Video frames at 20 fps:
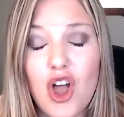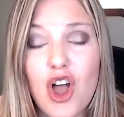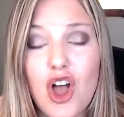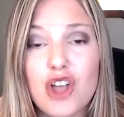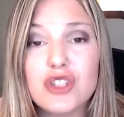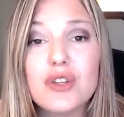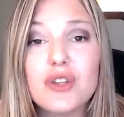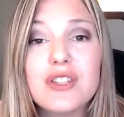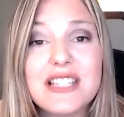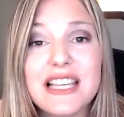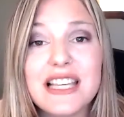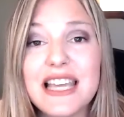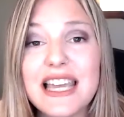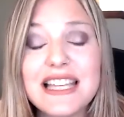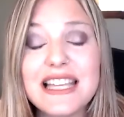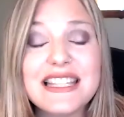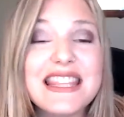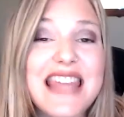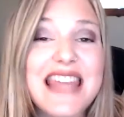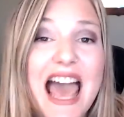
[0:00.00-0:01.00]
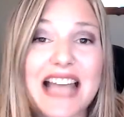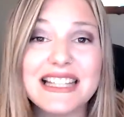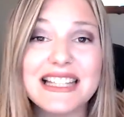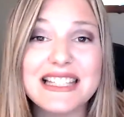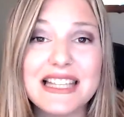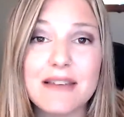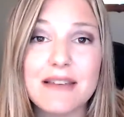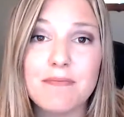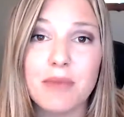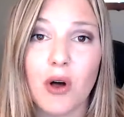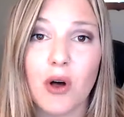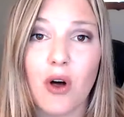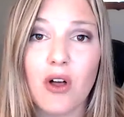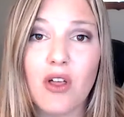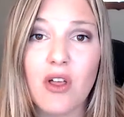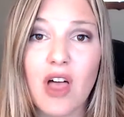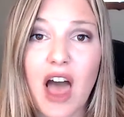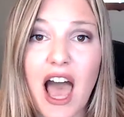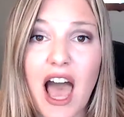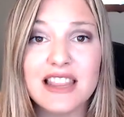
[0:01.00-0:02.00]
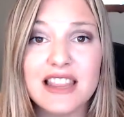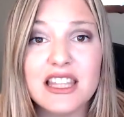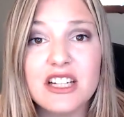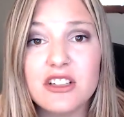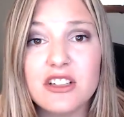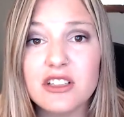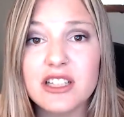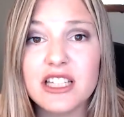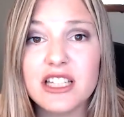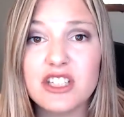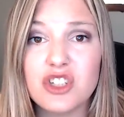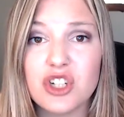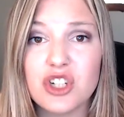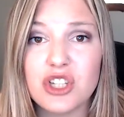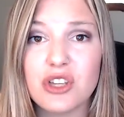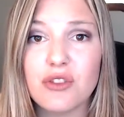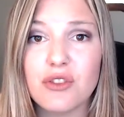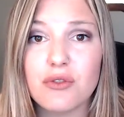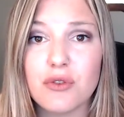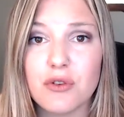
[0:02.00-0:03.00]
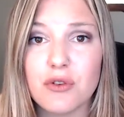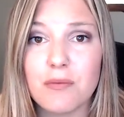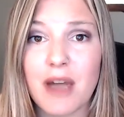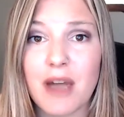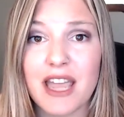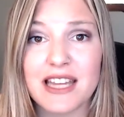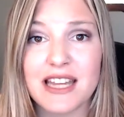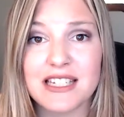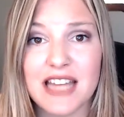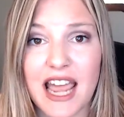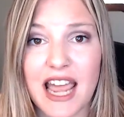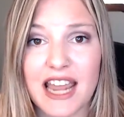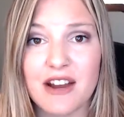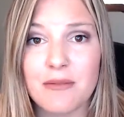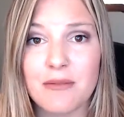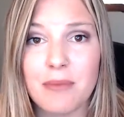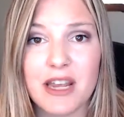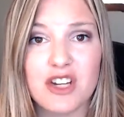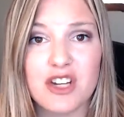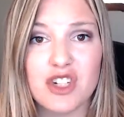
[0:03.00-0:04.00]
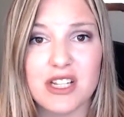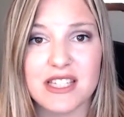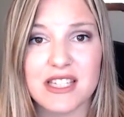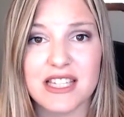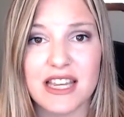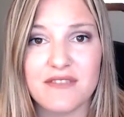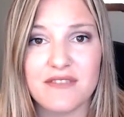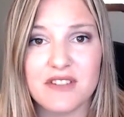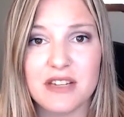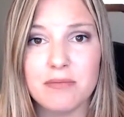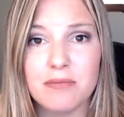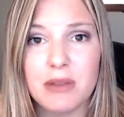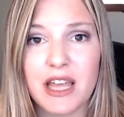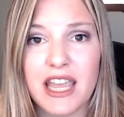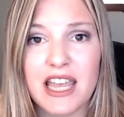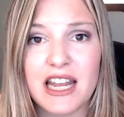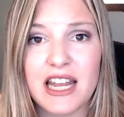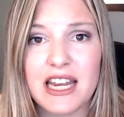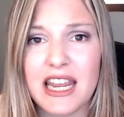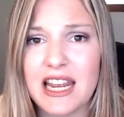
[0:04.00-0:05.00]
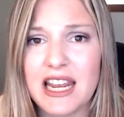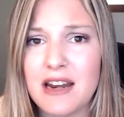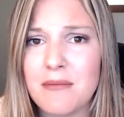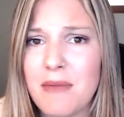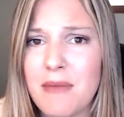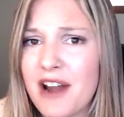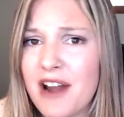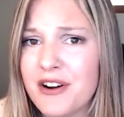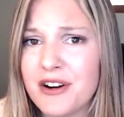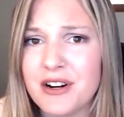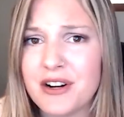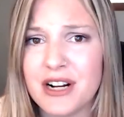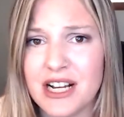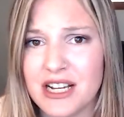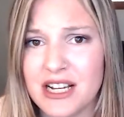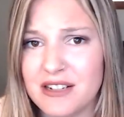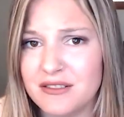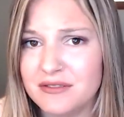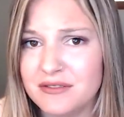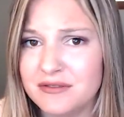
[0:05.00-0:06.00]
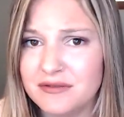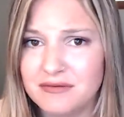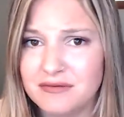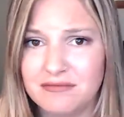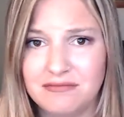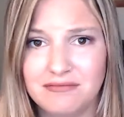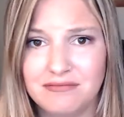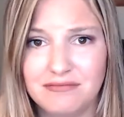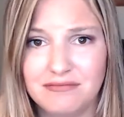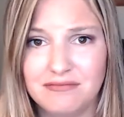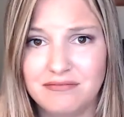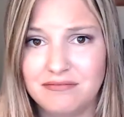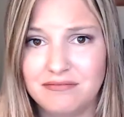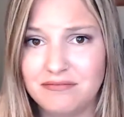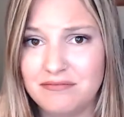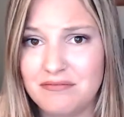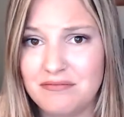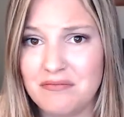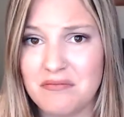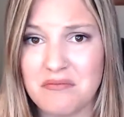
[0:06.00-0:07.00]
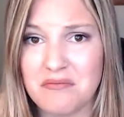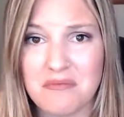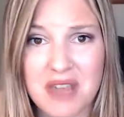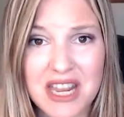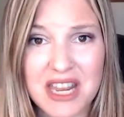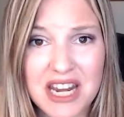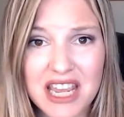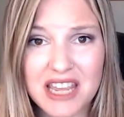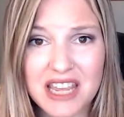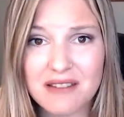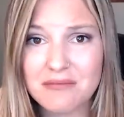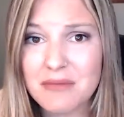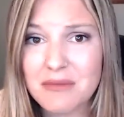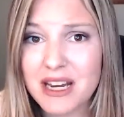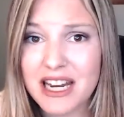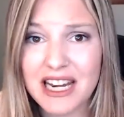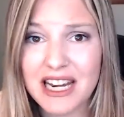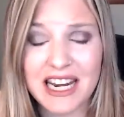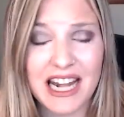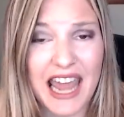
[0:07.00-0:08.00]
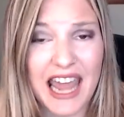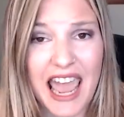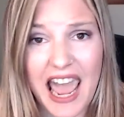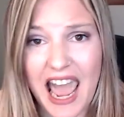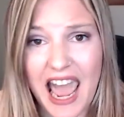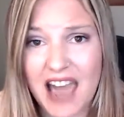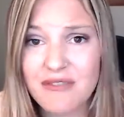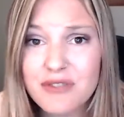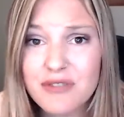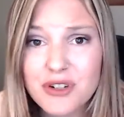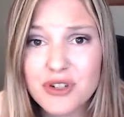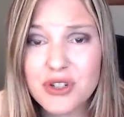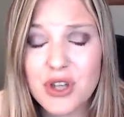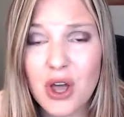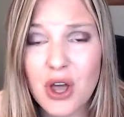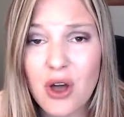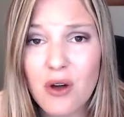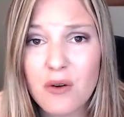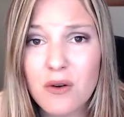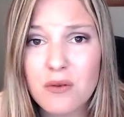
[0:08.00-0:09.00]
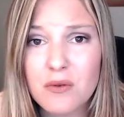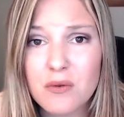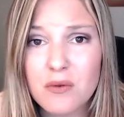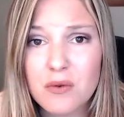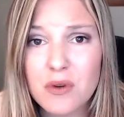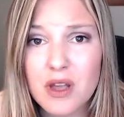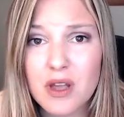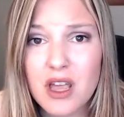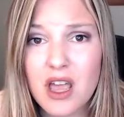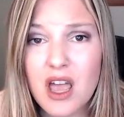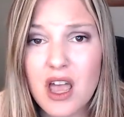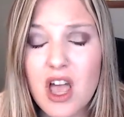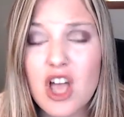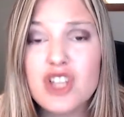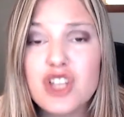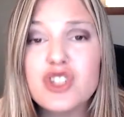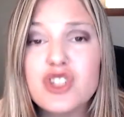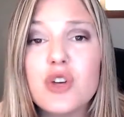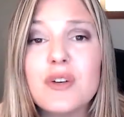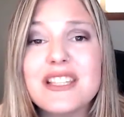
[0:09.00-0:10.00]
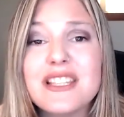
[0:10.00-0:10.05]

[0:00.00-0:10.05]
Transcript: So see, it's that simple. I literally took you through my entire patient safety plan in a matter of minute and a half or so. So it's